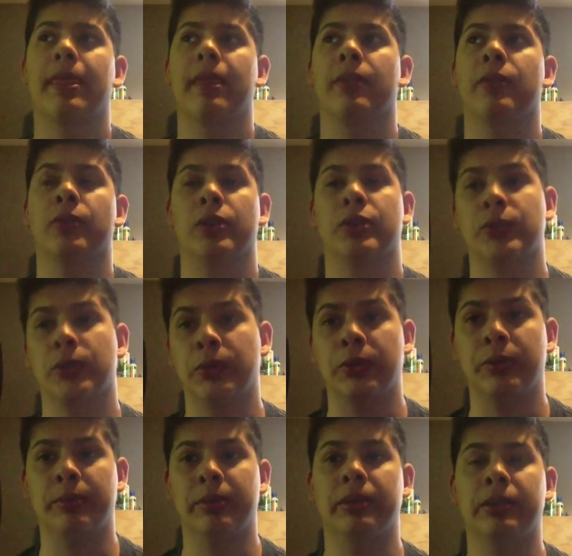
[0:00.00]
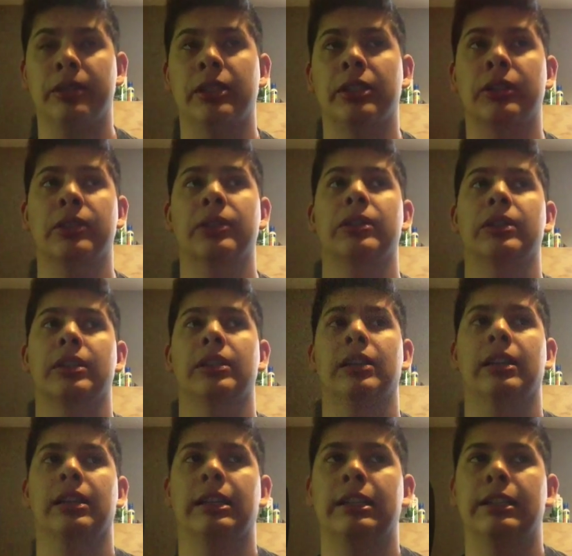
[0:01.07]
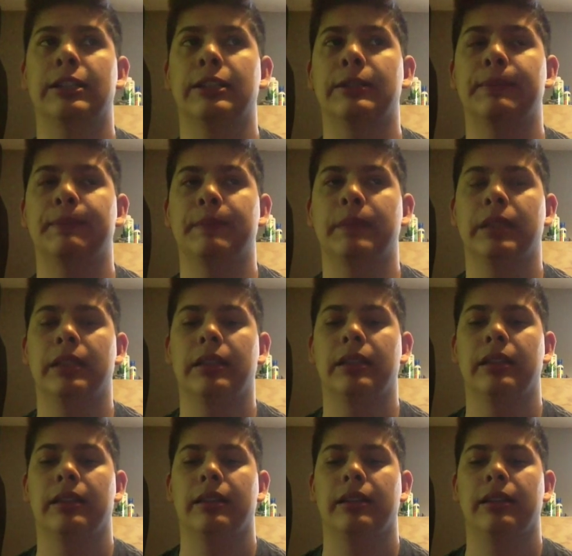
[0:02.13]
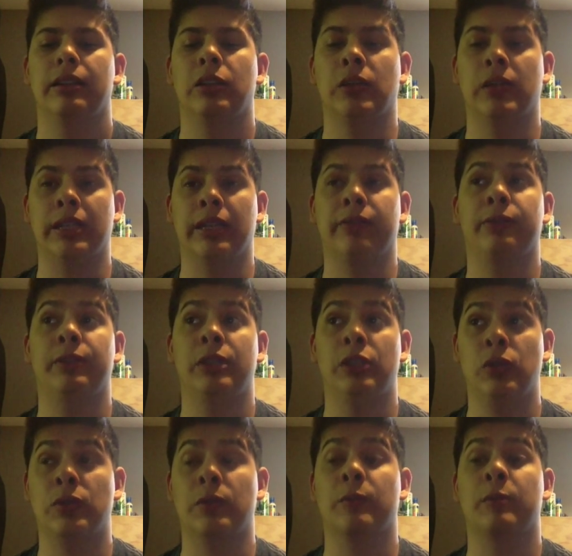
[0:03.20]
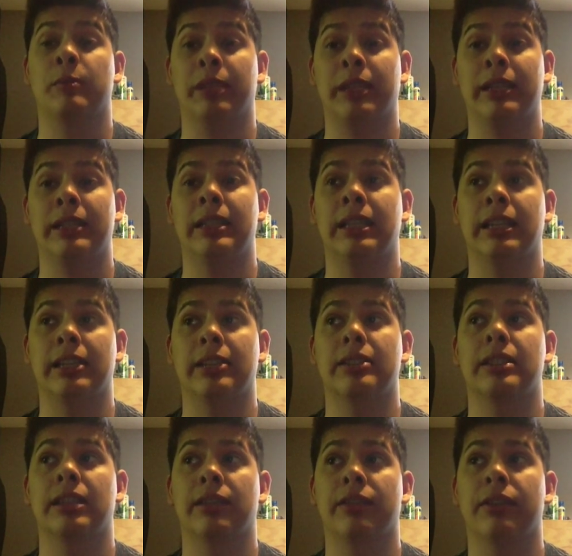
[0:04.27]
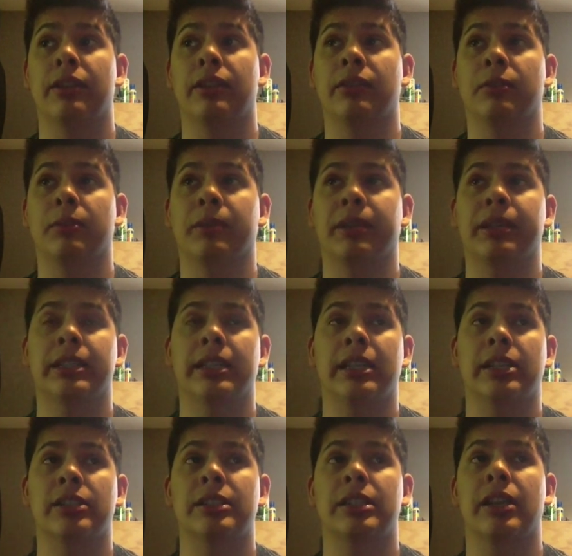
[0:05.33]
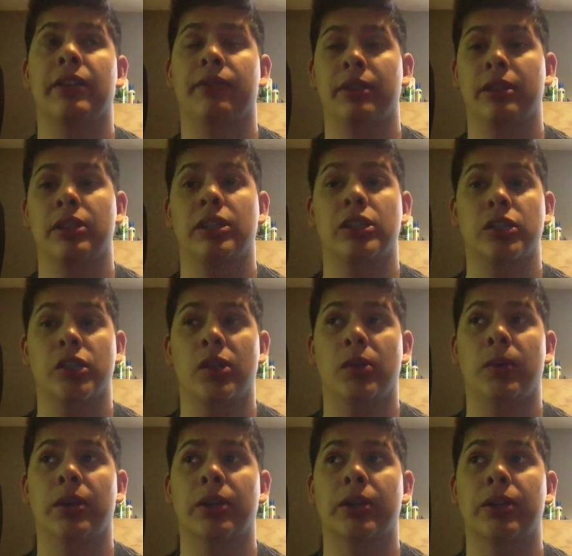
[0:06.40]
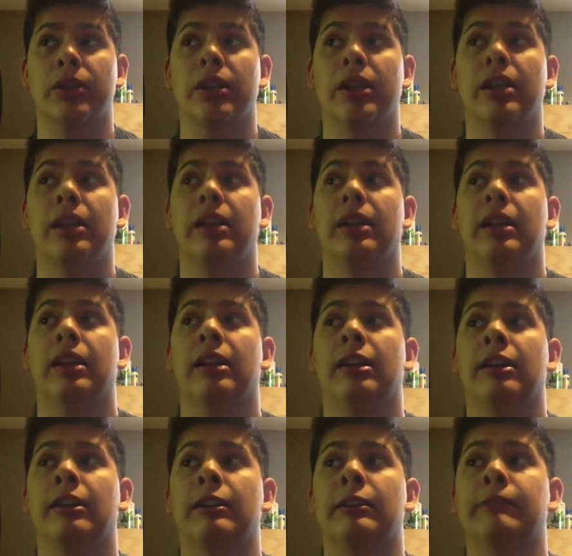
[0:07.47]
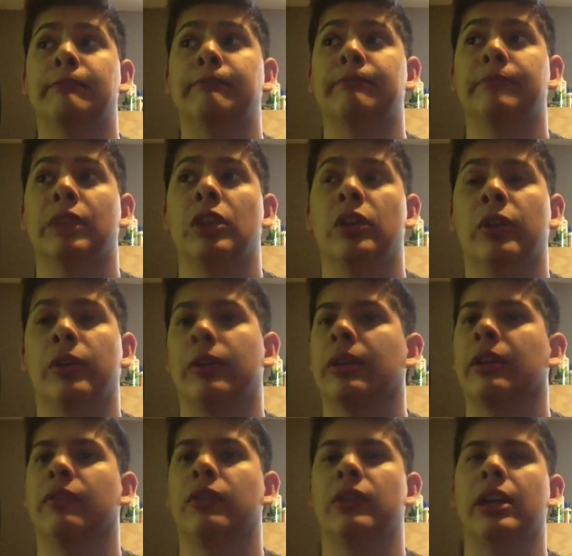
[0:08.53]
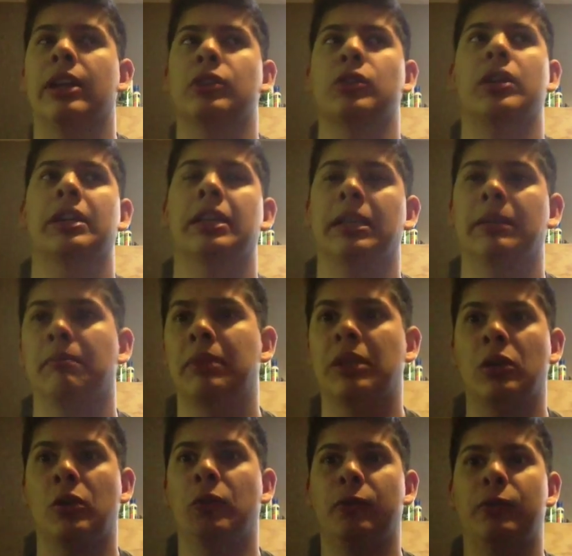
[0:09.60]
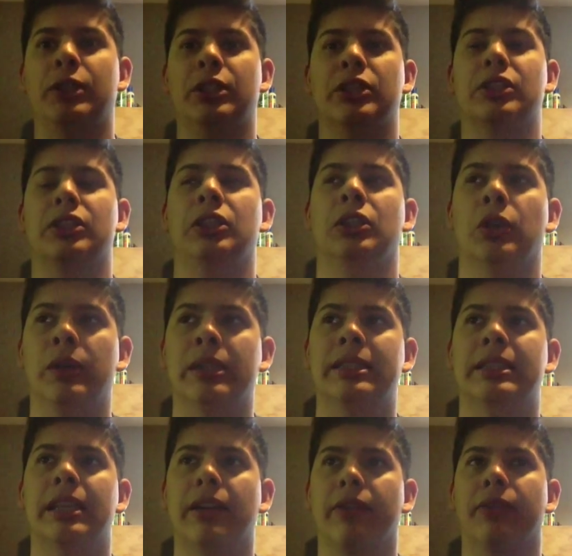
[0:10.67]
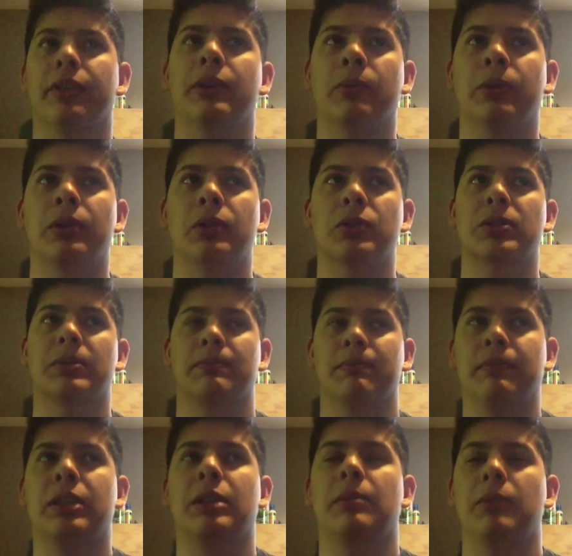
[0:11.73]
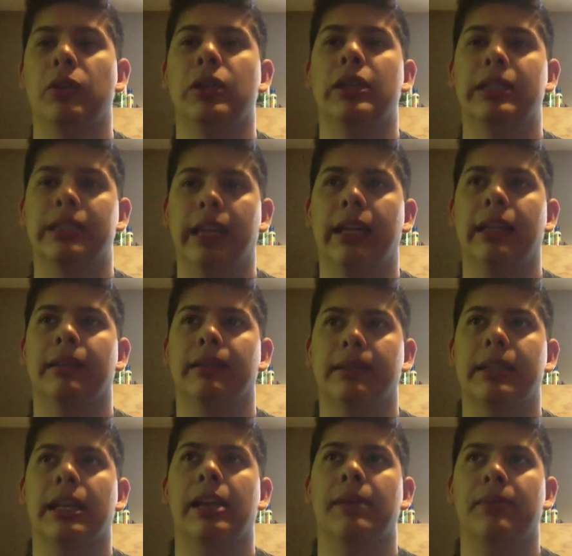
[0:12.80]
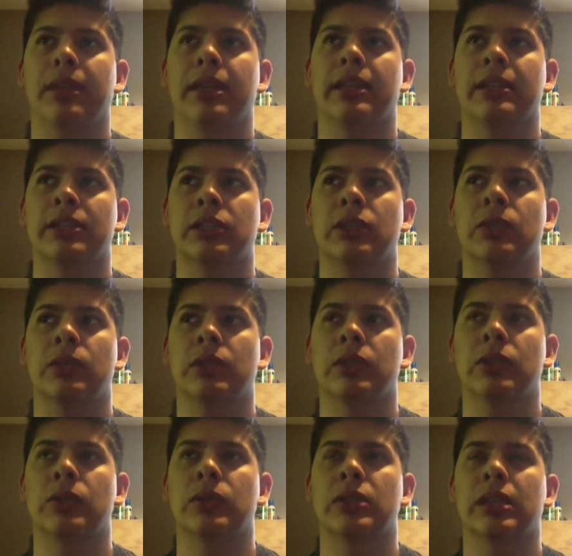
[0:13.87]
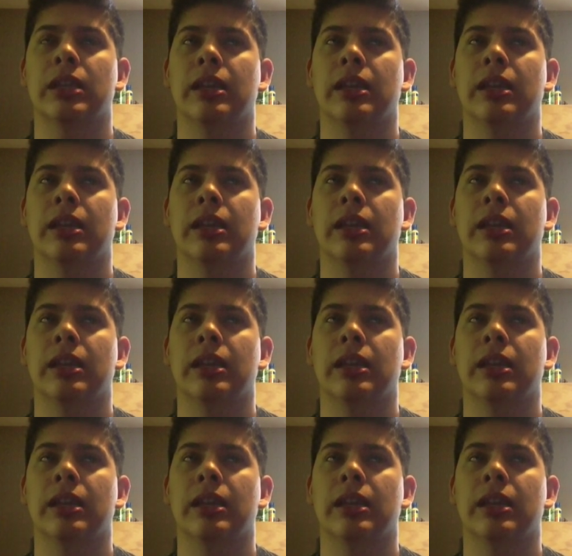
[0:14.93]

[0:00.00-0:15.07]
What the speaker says: They're also a little bit longer. You can definitely use them for planted tanks. Definitely for planted tanks. Definitely saltwater. If you're not trying to get big old fish, it's definitely one of those community tank type things that you would use.